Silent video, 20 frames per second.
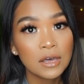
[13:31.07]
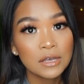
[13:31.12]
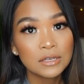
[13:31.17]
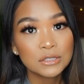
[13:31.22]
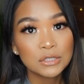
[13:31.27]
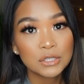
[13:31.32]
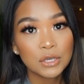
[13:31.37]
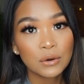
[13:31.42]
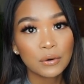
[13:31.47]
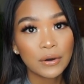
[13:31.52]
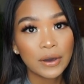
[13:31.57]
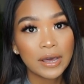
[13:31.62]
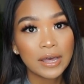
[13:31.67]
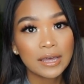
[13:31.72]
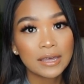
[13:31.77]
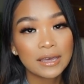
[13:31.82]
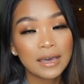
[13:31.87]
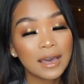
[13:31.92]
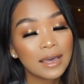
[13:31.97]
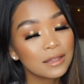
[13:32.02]
So
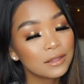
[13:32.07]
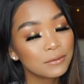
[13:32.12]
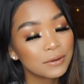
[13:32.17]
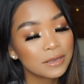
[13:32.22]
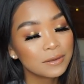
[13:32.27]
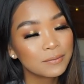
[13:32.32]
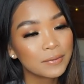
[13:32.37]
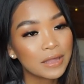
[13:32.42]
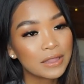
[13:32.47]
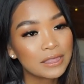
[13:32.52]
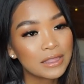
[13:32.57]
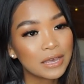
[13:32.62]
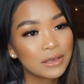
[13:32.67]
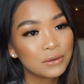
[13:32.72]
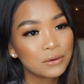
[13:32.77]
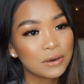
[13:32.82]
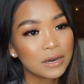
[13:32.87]
I highly recommend that you